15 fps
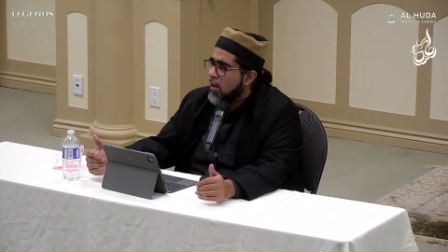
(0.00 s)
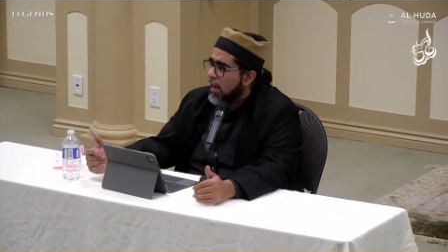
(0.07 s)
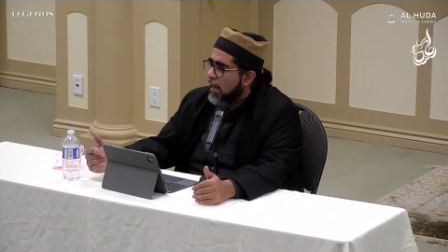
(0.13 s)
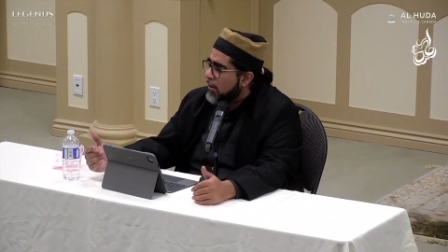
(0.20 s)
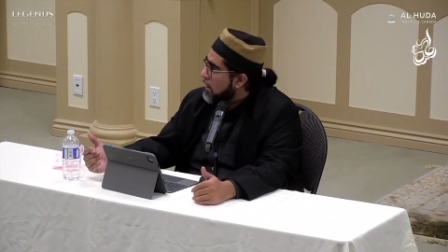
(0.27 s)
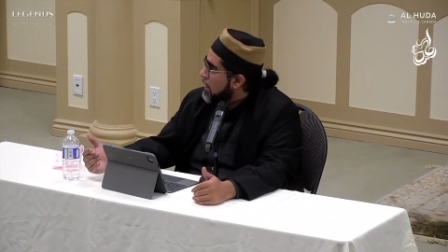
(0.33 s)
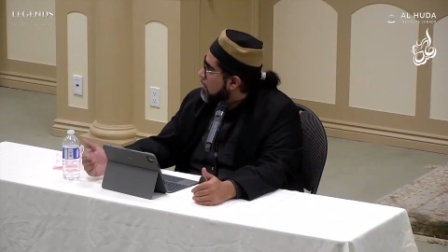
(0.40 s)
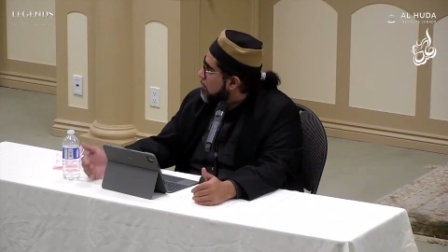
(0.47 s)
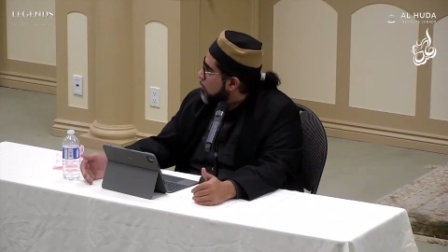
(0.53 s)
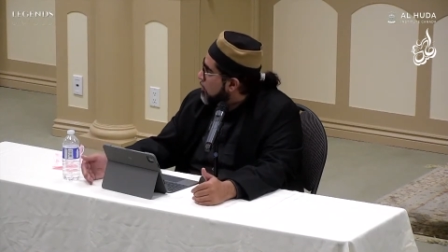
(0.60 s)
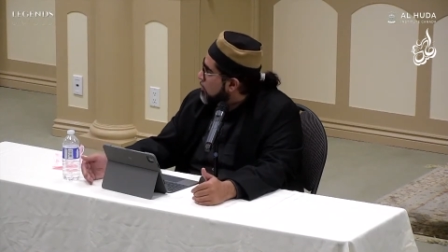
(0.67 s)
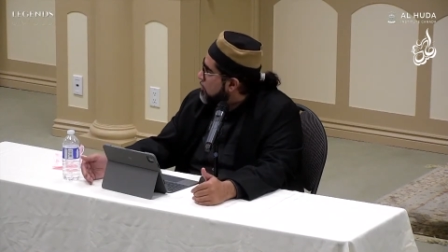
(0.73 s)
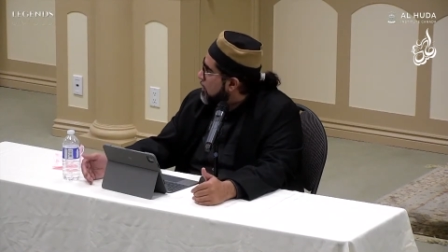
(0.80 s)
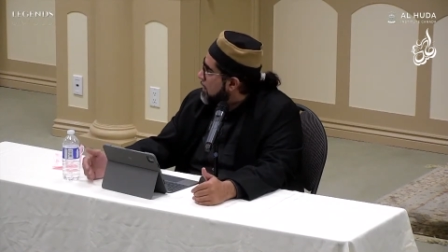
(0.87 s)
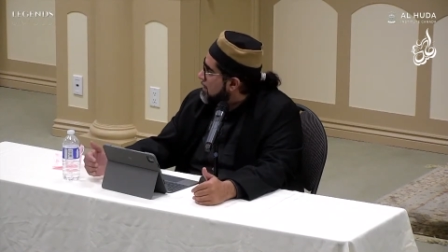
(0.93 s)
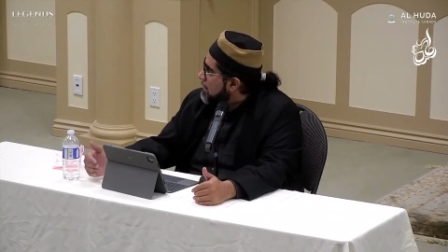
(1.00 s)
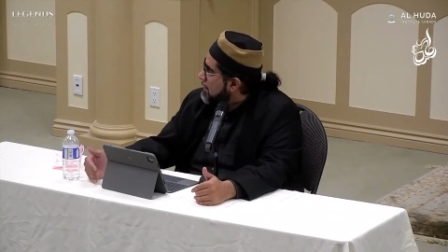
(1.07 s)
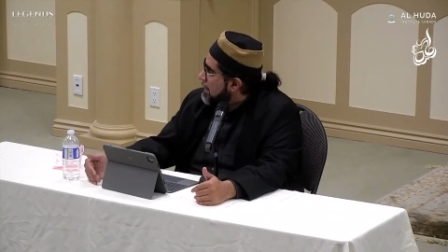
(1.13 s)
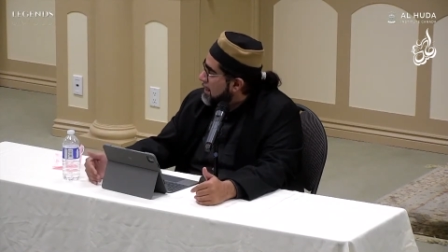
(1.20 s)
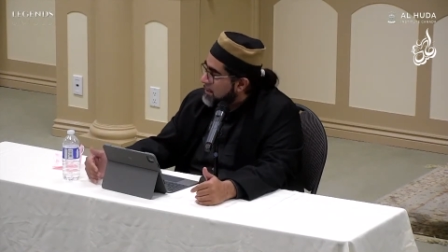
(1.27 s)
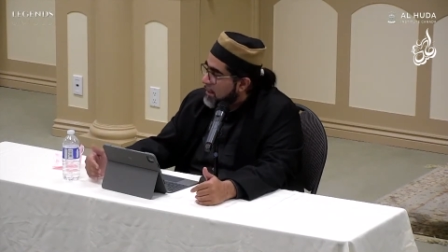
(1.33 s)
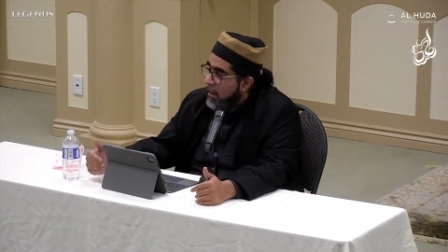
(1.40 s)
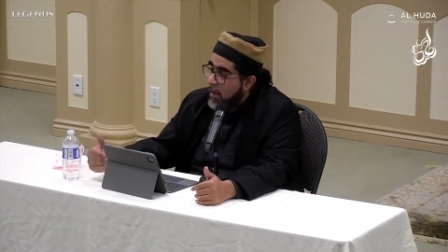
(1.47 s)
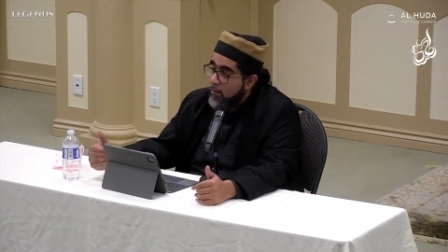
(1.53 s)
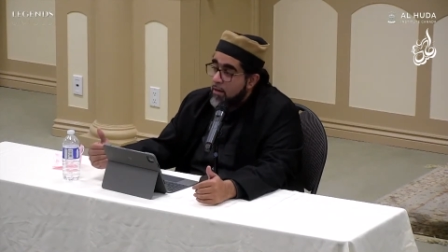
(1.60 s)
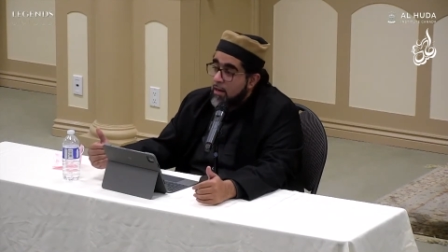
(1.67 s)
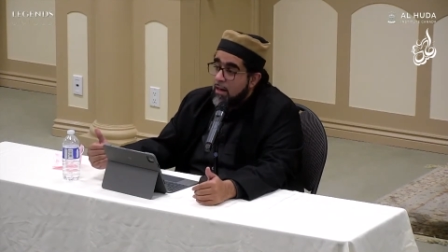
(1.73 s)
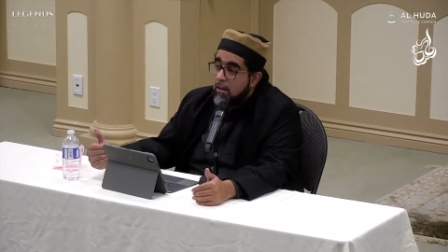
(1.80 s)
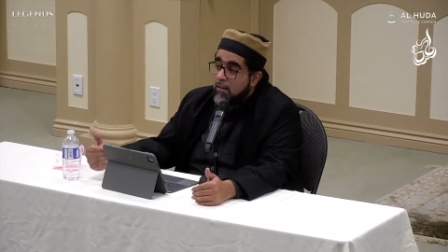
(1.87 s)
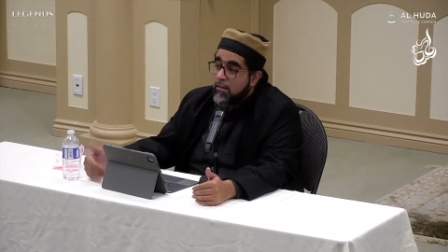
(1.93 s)
and and Portuguese at that time
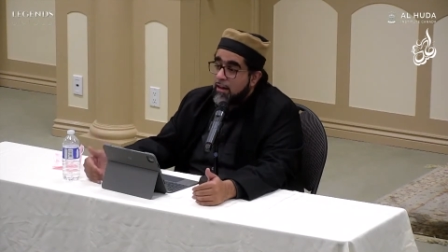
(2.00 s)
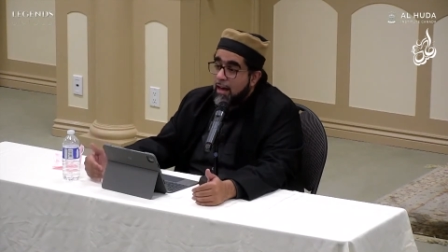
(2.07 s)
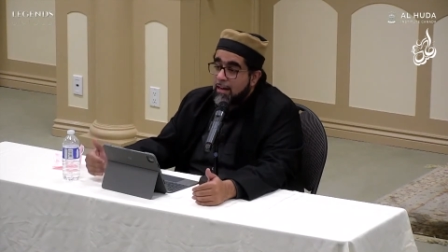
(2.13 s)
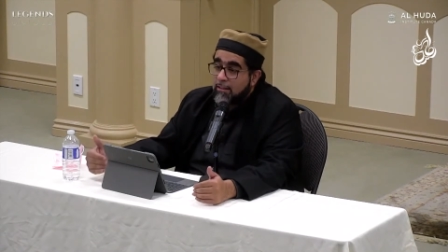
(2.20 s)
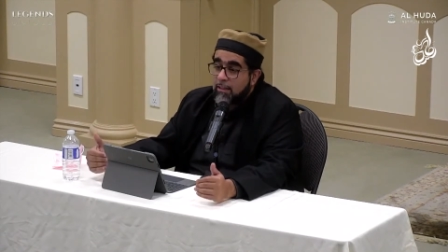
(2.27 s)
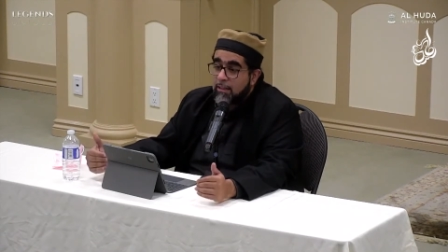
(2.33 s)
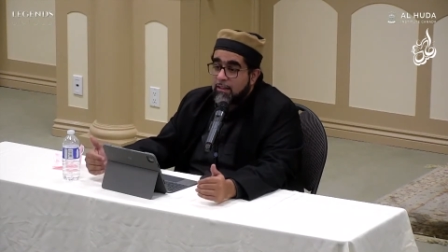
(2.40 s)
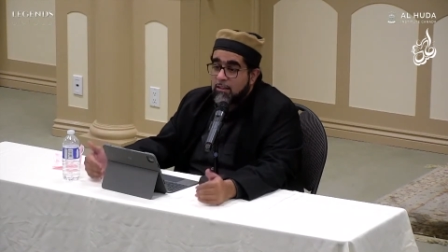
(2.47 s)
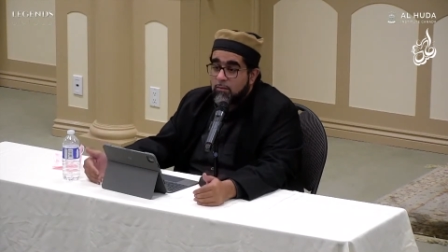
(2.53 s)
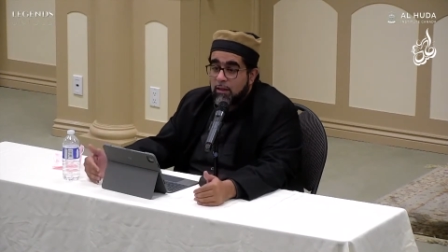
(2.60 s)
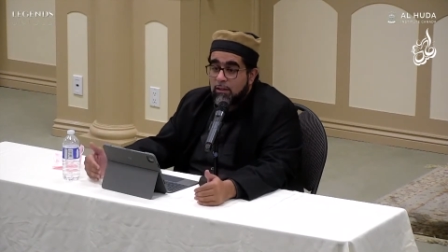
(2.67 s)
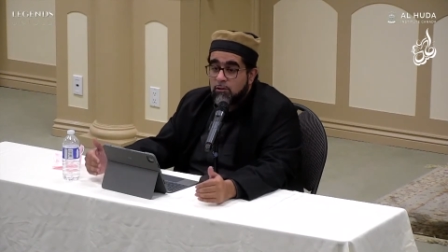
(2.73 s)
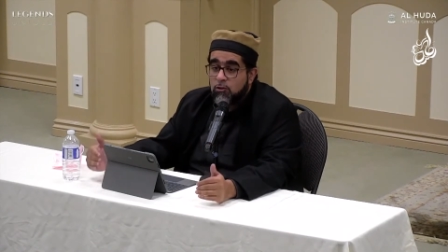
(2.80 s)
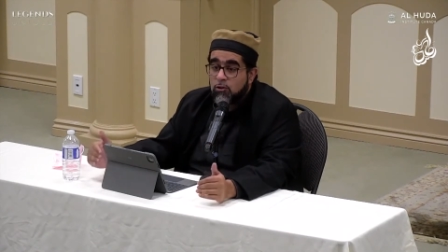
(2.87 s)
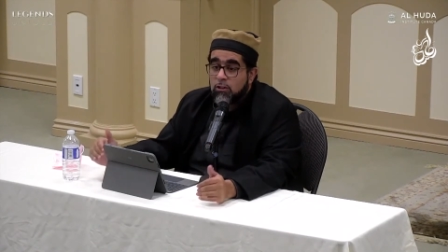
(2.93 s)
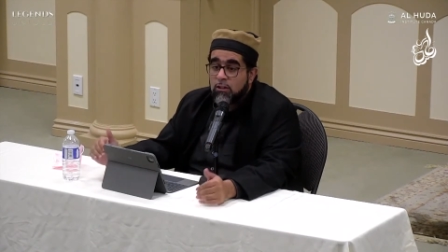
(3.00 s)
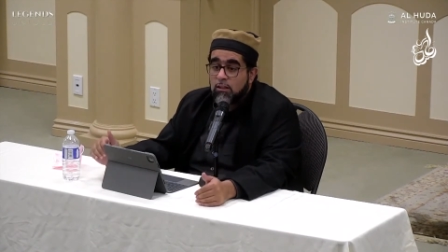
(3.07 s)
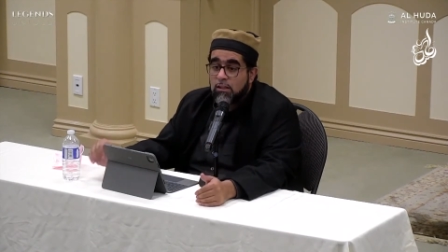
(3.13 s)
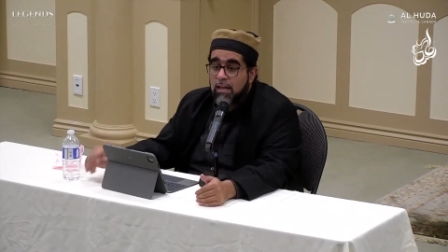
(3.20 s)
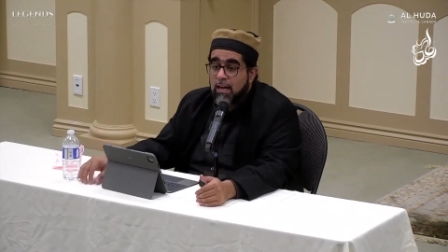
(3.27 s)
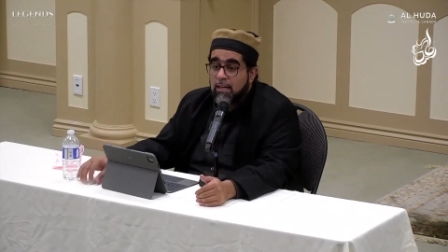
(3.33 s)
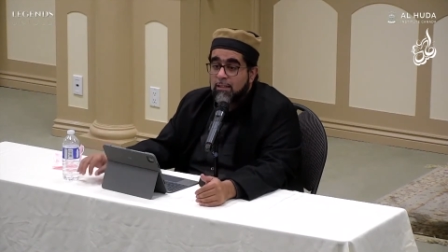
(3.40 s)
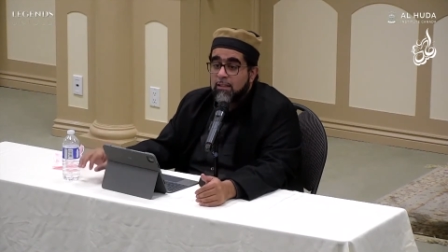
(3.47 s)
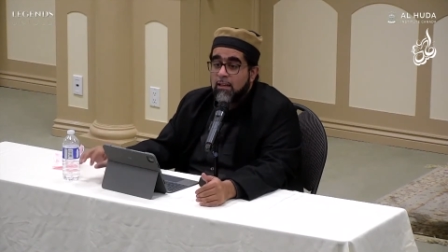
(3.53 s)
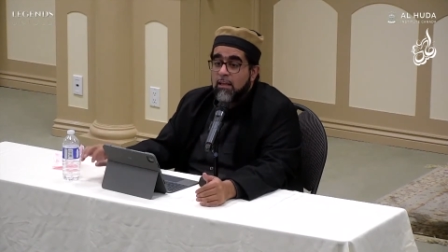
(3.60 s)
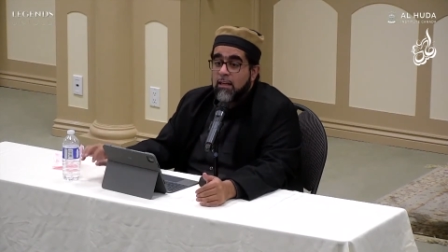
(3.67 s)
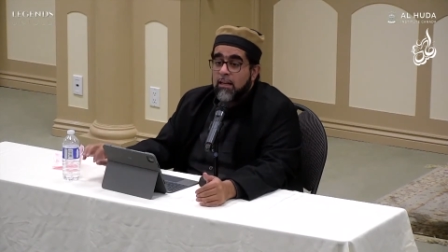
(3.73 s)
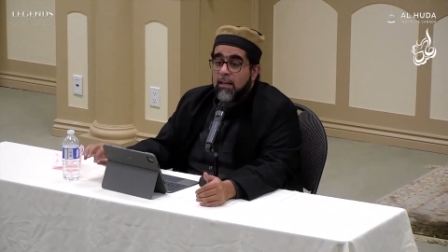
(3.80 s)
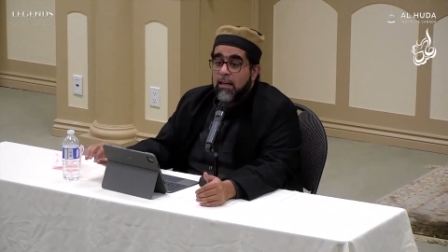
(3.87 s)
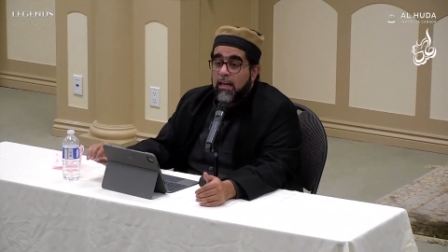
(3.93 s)
that it is mentioned that
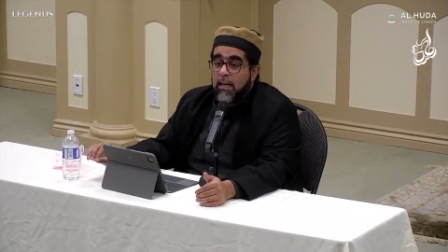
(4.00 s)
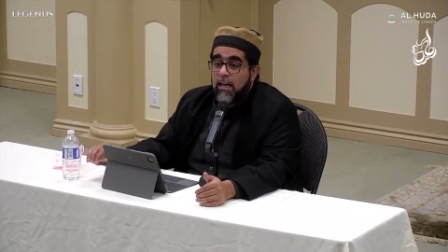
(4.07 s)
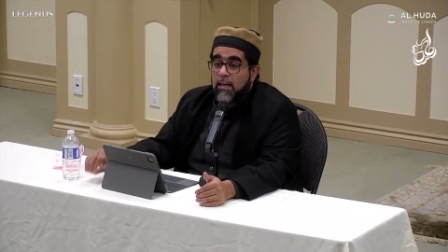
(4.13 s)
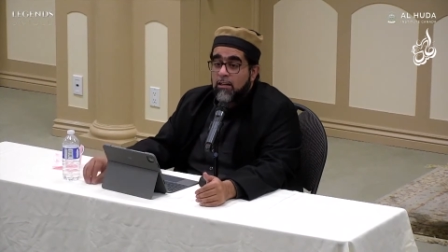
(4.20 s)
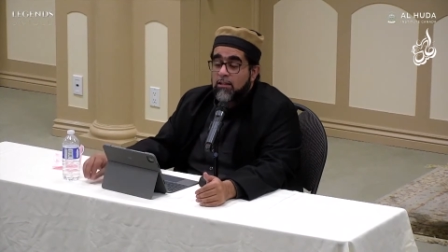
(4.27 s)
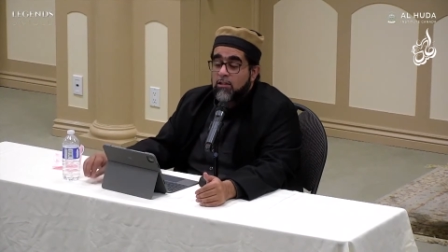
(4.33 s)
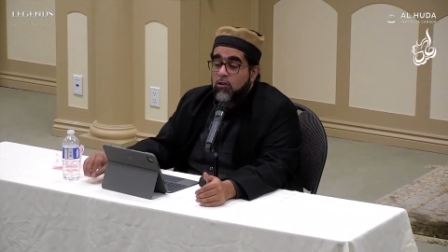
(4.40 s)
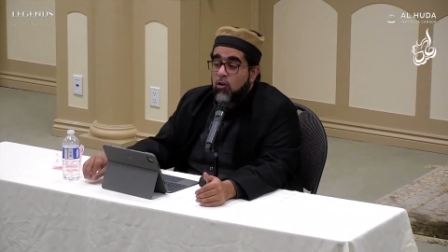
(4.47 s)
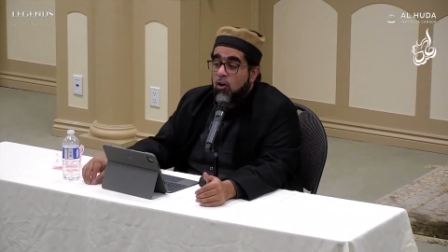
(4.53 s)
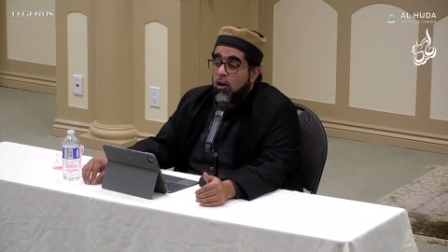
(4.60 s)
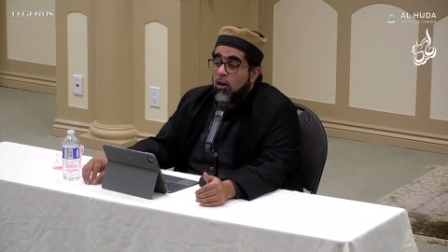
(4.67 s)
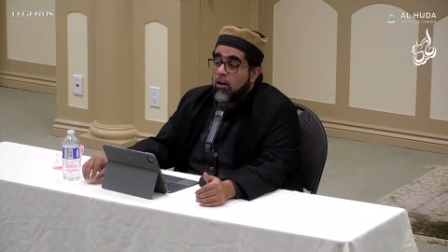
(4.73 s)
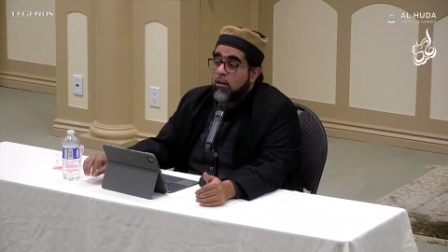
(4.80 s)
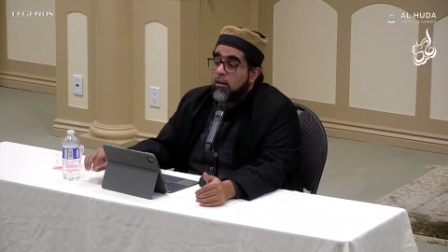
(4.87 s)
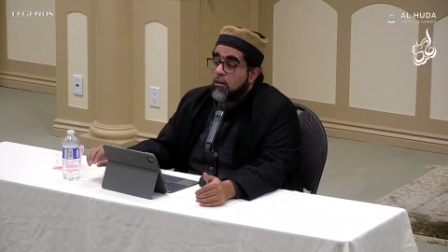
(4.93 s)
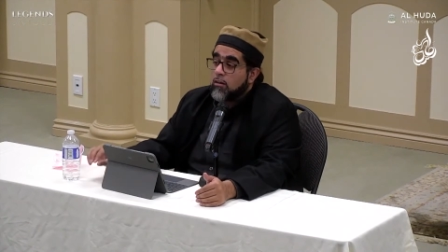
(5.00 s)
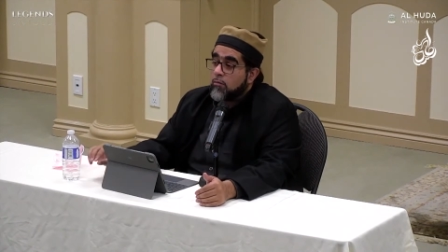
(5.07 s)
it is called